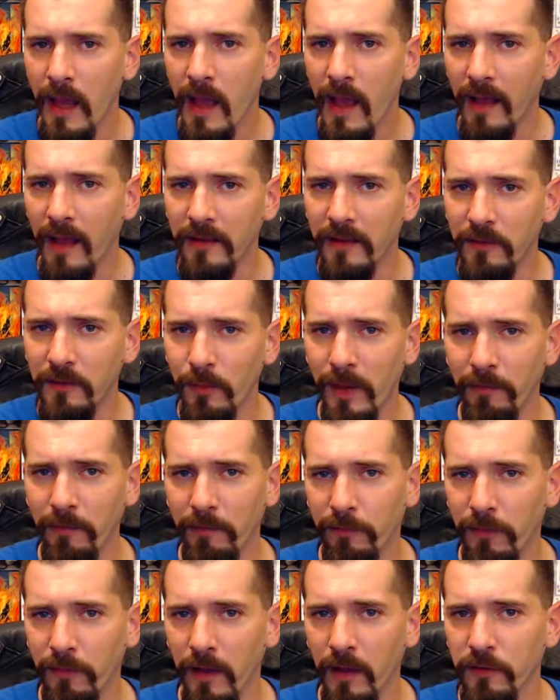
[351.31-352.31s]
And they do have the
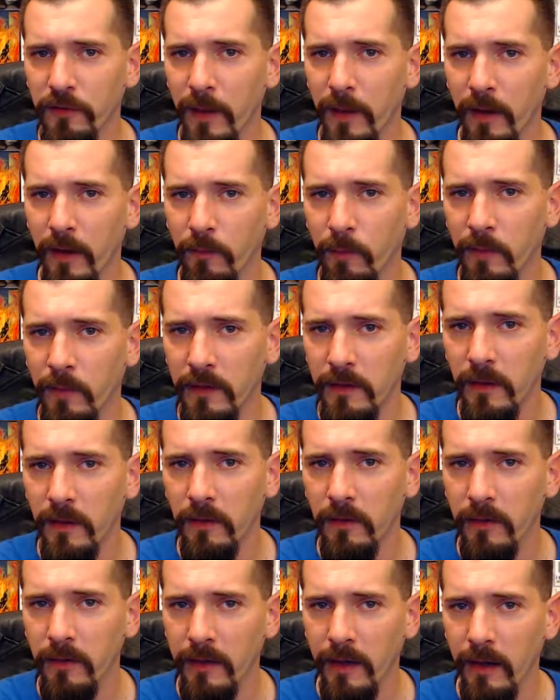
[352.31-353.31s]
flashbacks with the
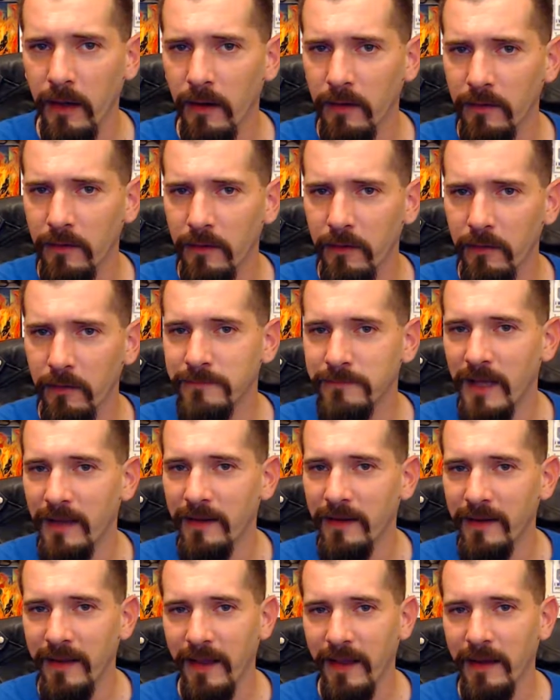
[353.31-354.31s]
younger characters,
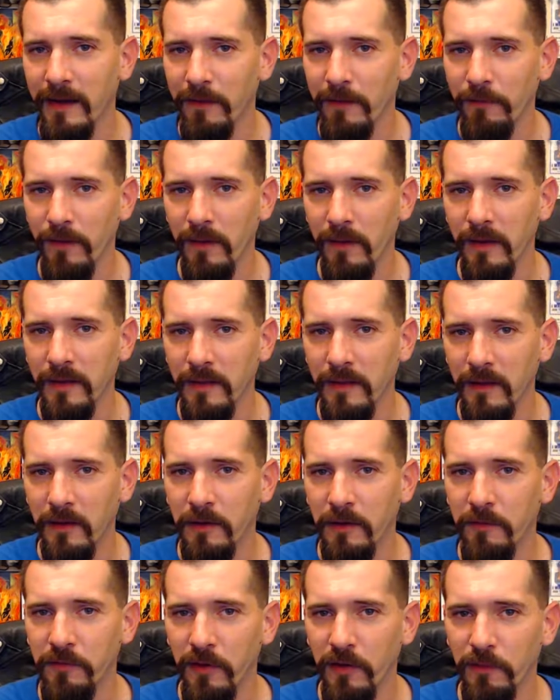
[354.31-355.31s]
and again, I feel like they
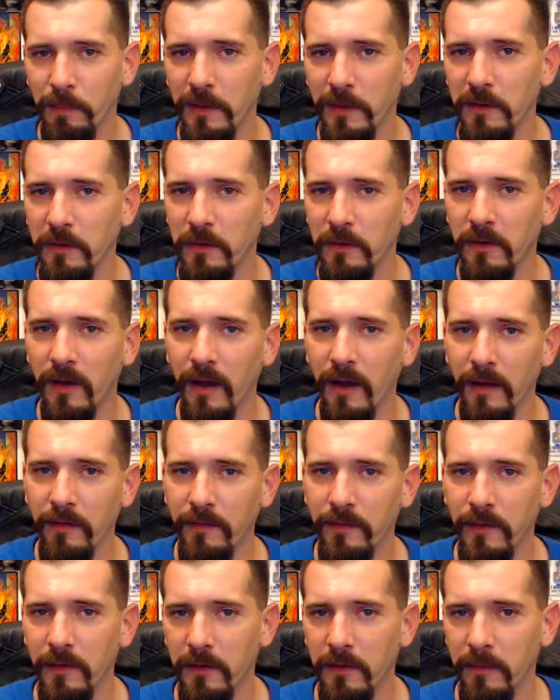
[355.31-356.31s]
could have just been
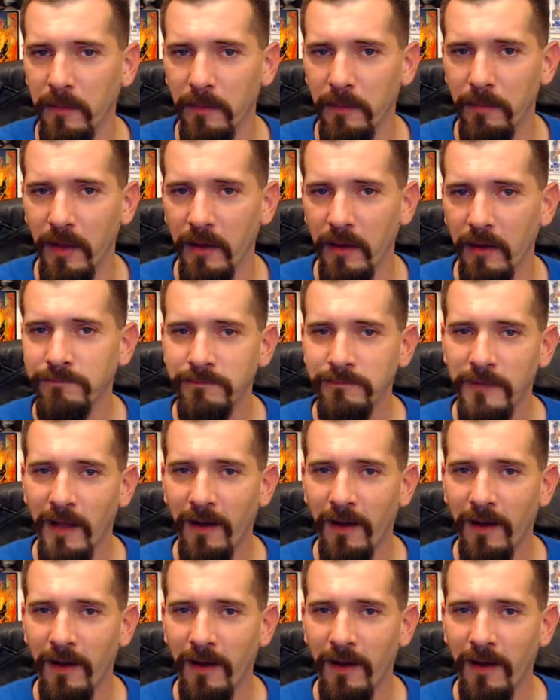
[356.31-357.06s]
utilized a little bit better.